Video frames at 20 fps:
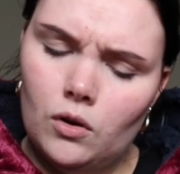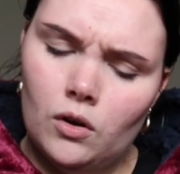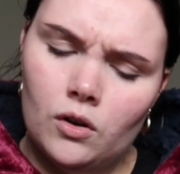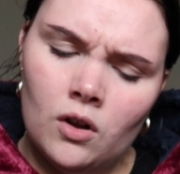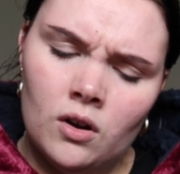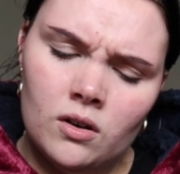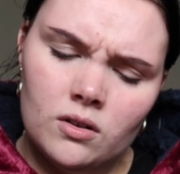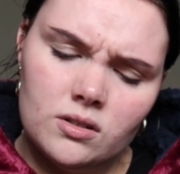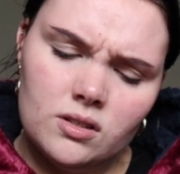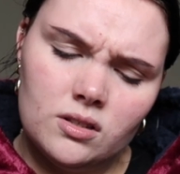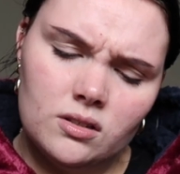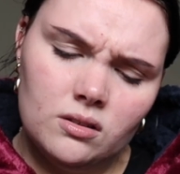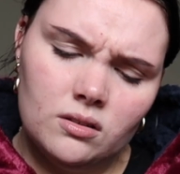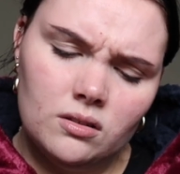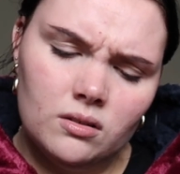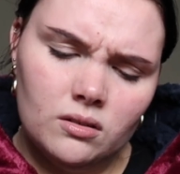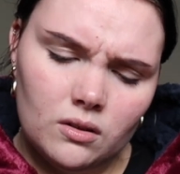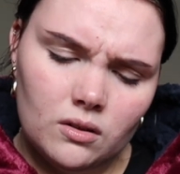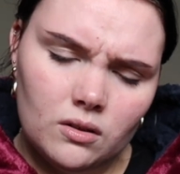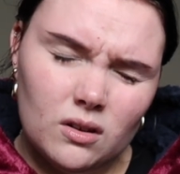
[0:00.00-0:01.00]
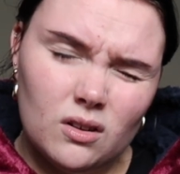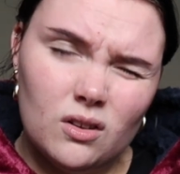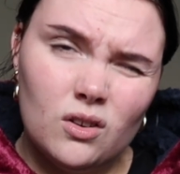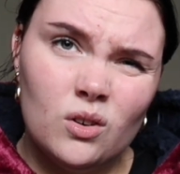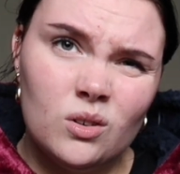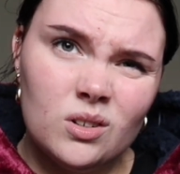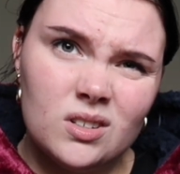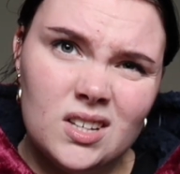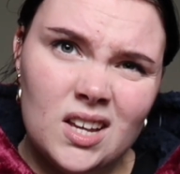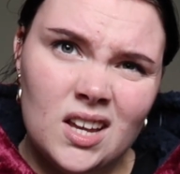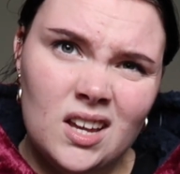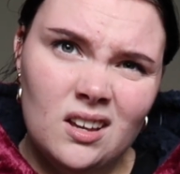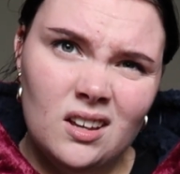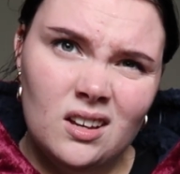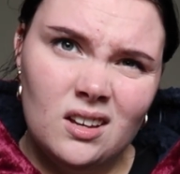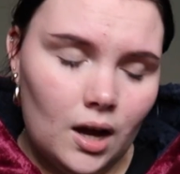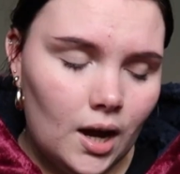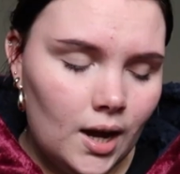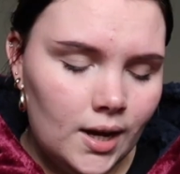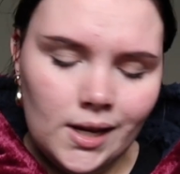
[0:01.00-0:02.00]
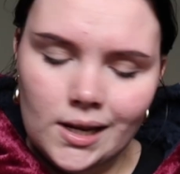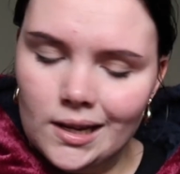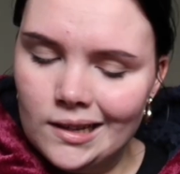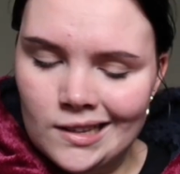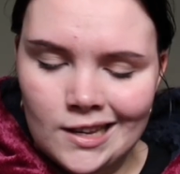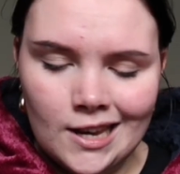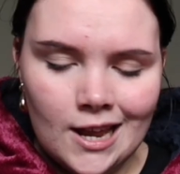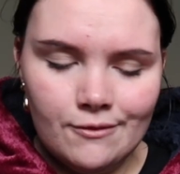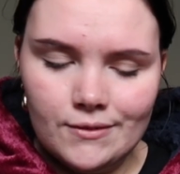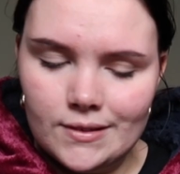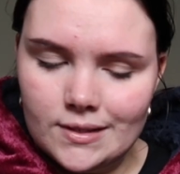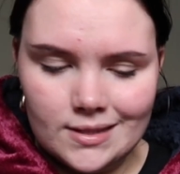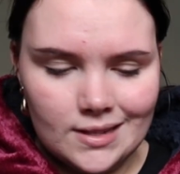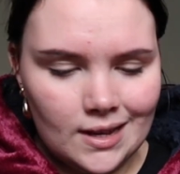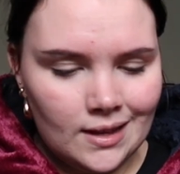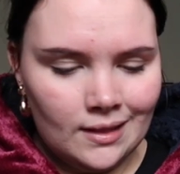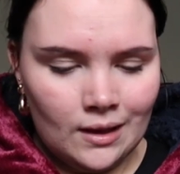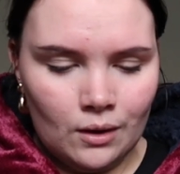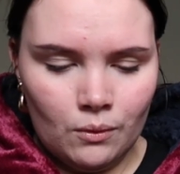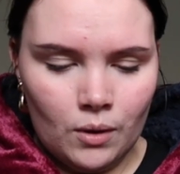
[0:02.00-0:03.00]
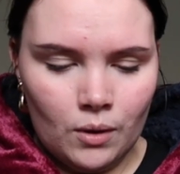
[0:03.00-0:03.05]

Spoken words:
Onyxy? I can never say that